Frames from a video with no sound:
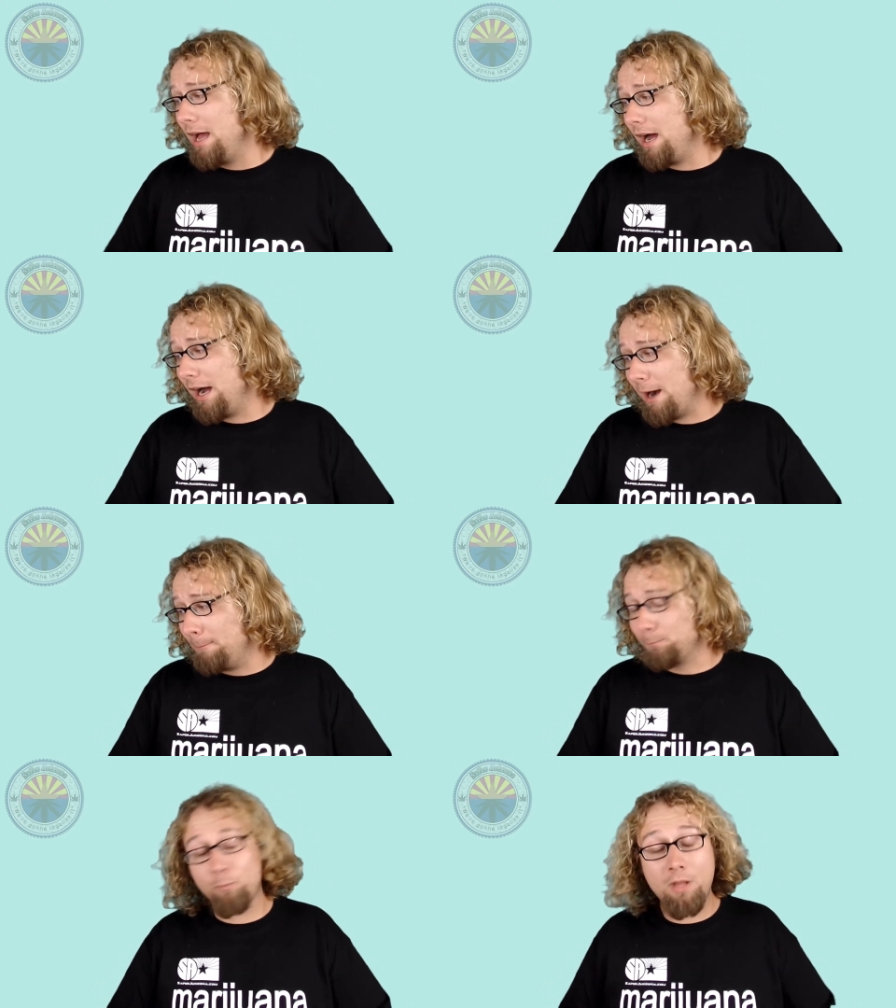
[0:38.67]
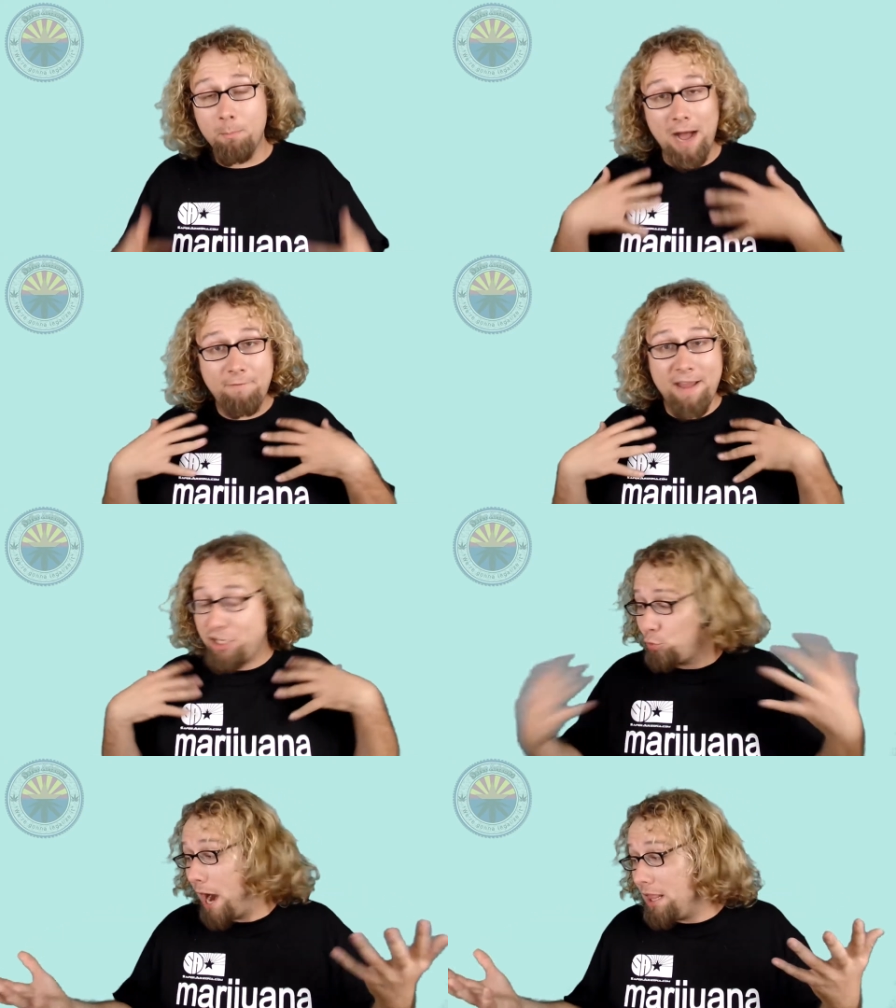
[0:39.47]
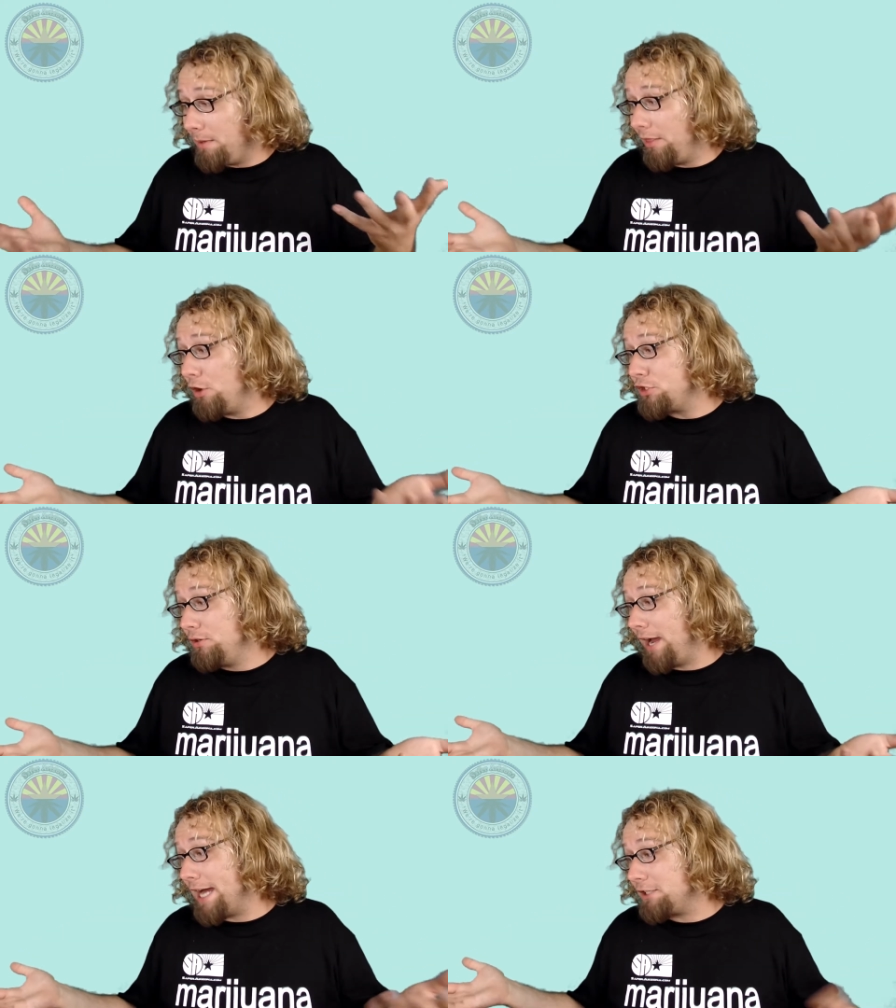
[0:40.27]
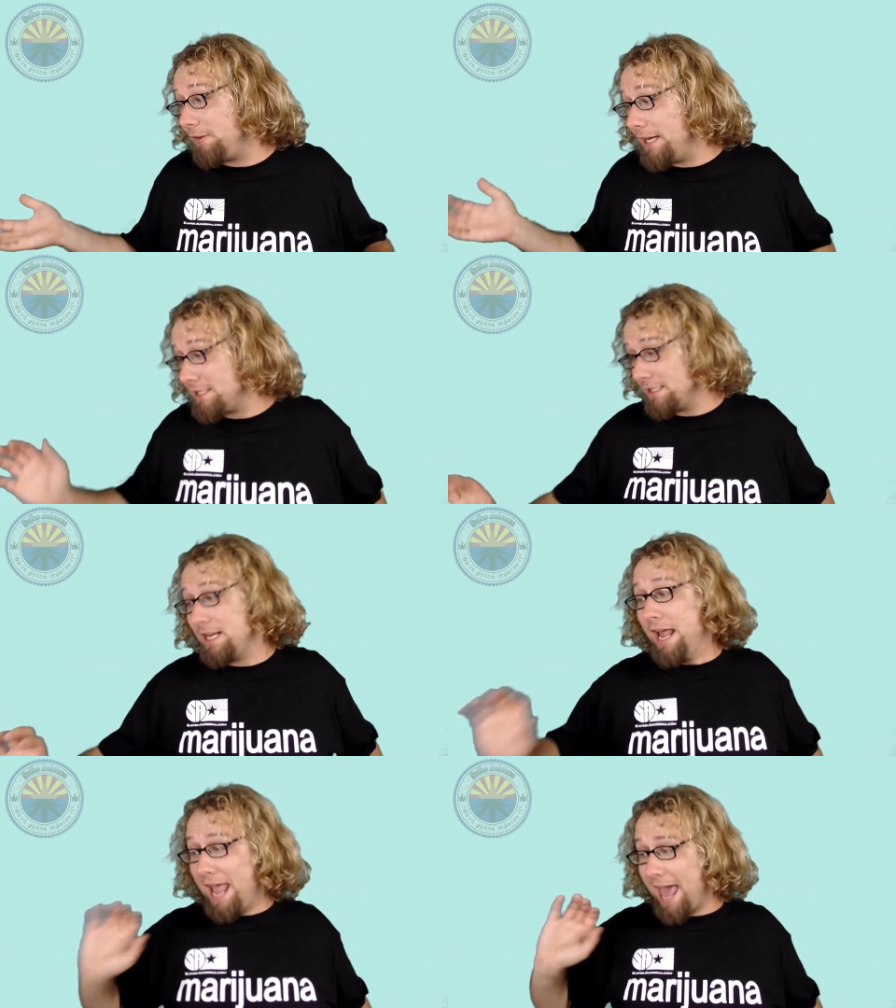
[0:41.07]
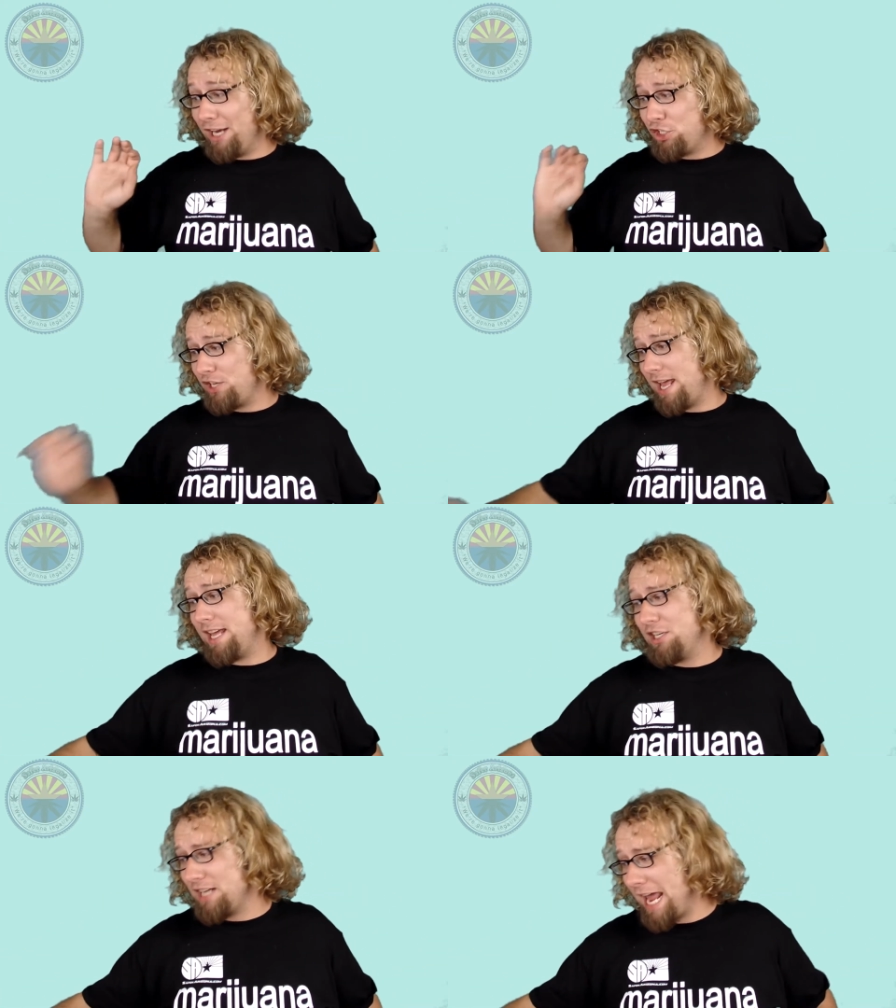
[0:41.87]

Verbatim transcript: Um, my face, right in the middle of those two guys' faces, and it says,